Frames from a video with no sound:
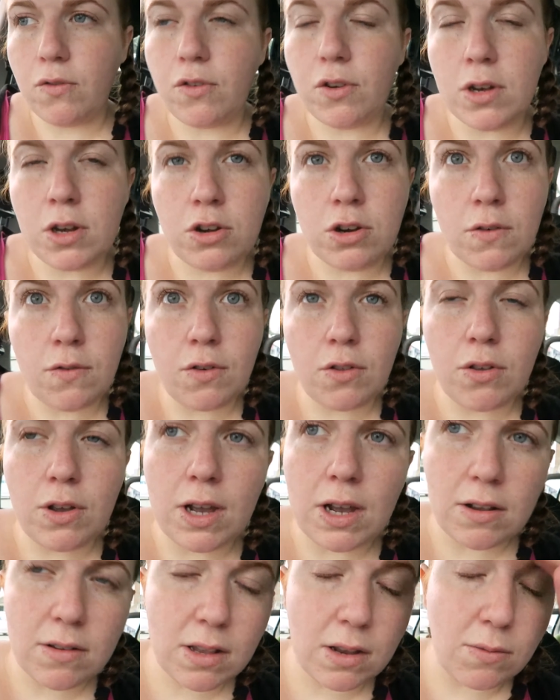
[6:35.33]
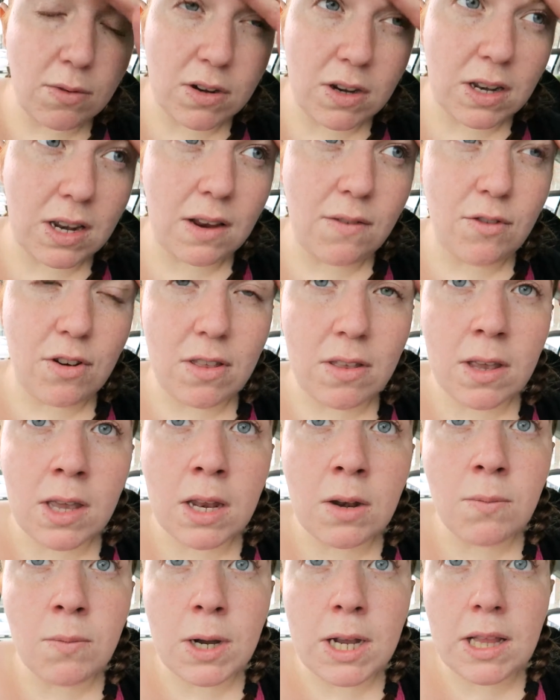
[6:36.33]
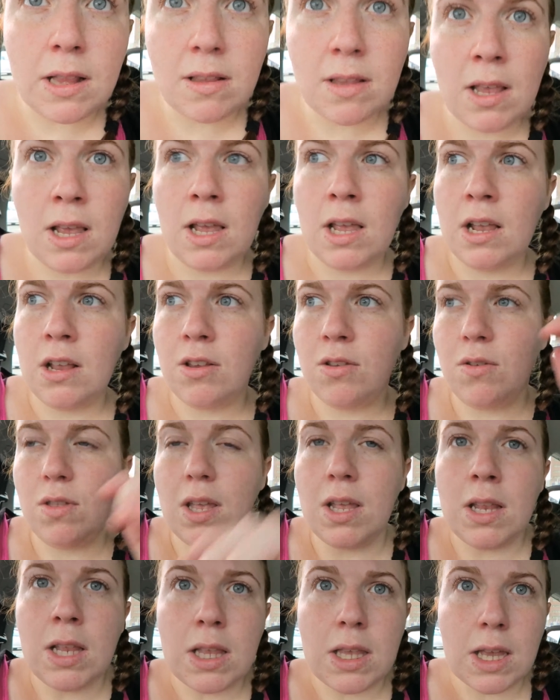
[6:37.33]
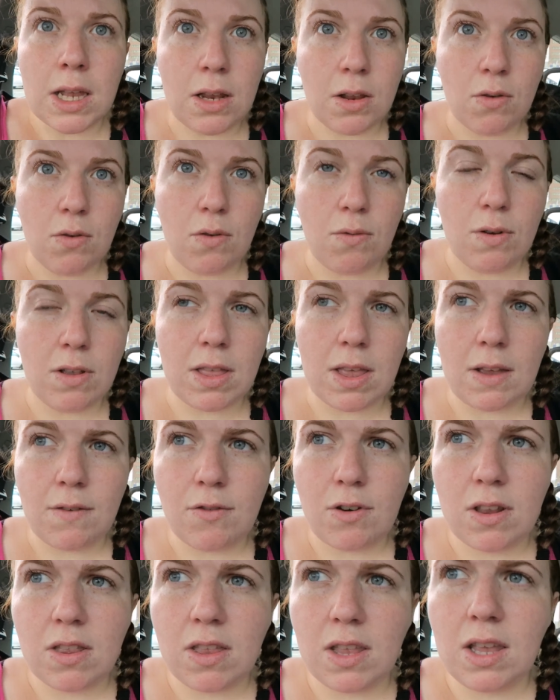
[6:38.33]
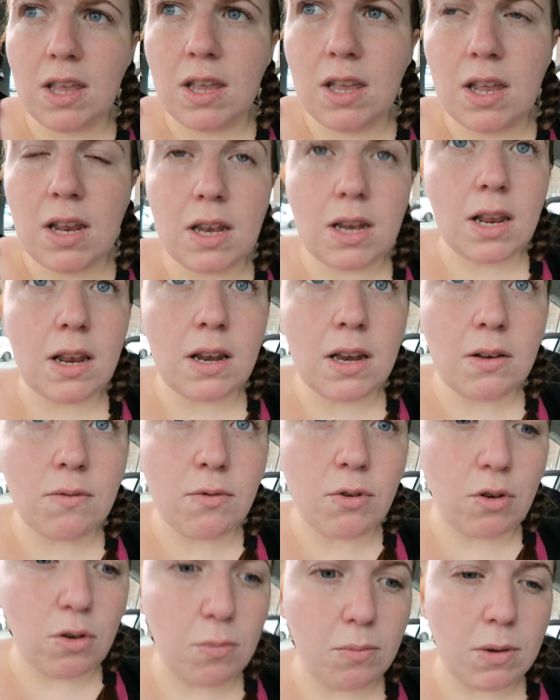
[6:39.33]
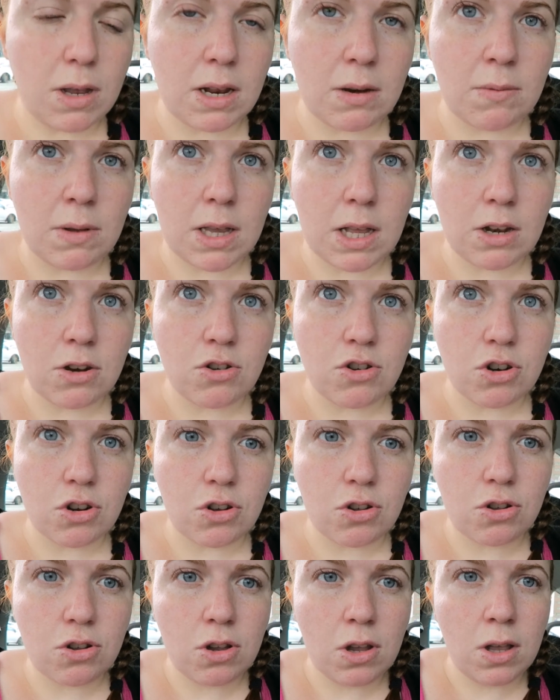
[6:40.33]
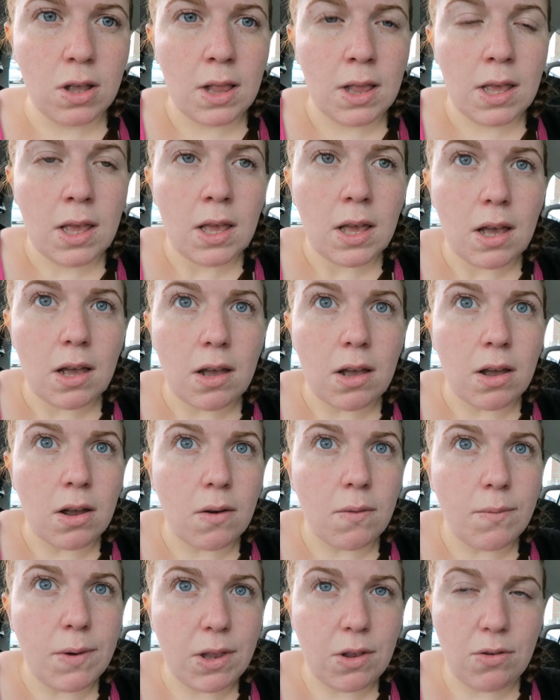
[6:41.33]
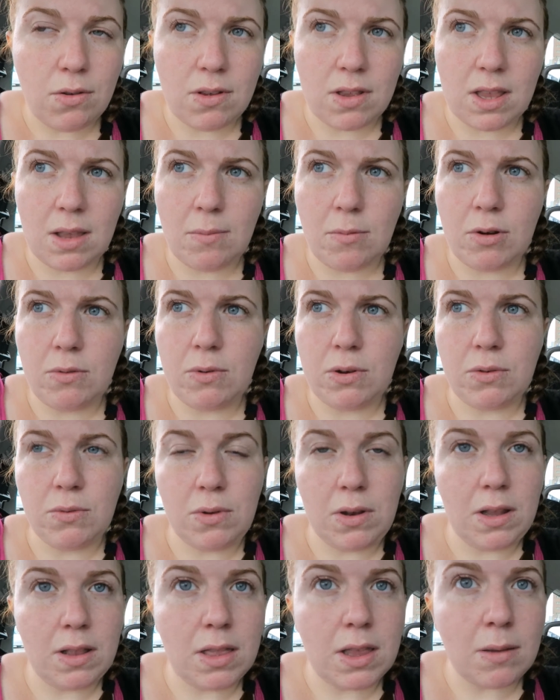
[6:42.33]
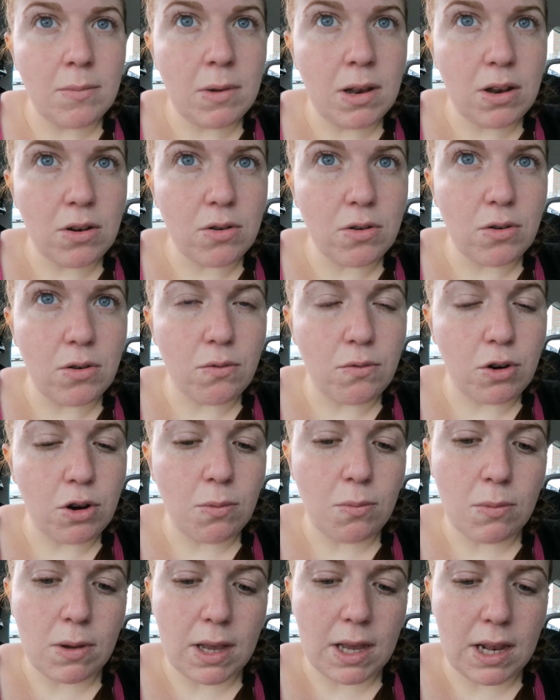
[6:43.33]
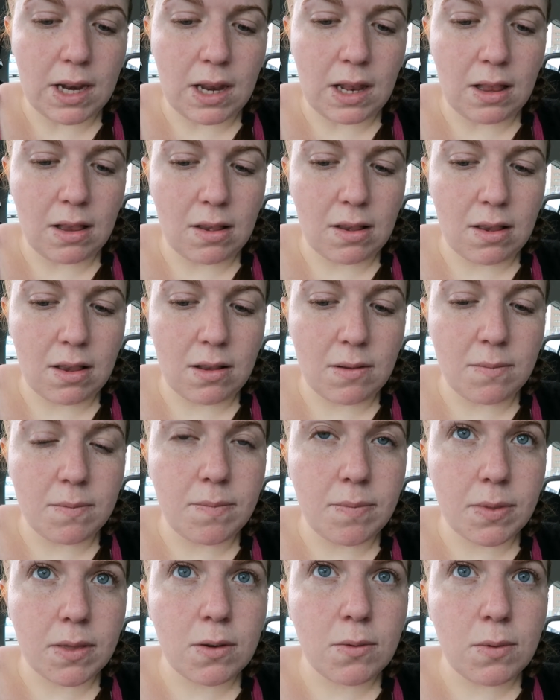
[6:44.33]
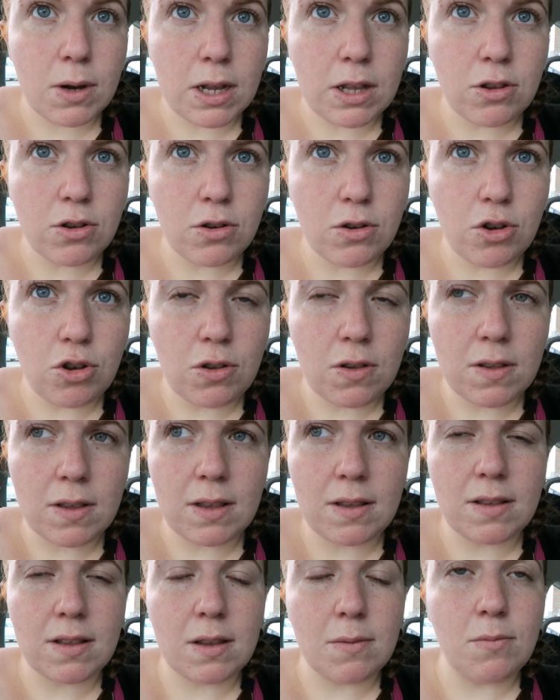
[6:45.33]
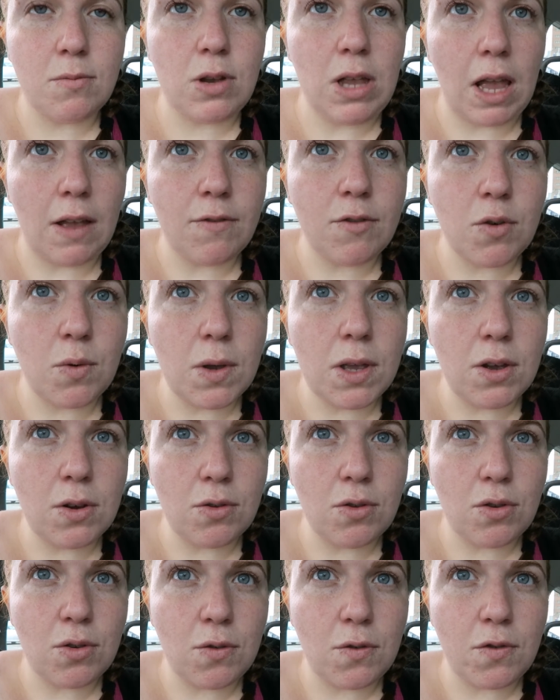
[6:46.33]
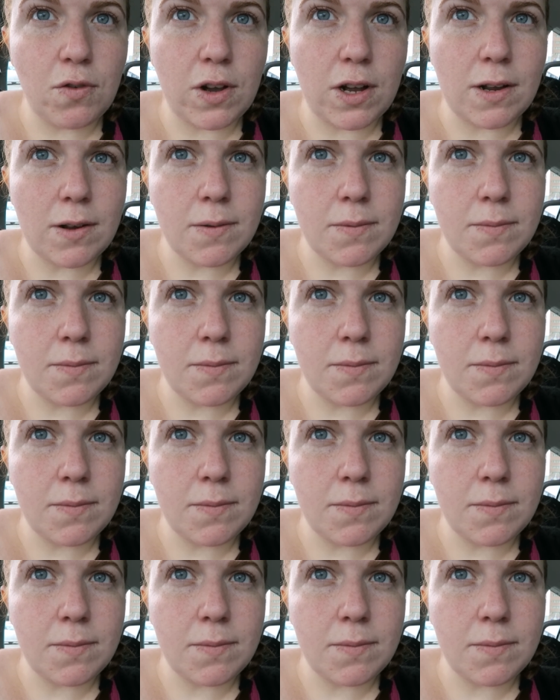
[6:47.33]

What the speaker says: furniture for the house, I wanted everything in white, so then it can go with everything in any room, and we can just reuse them when we don't need them in a room, and it's quite a good system we have going on so far.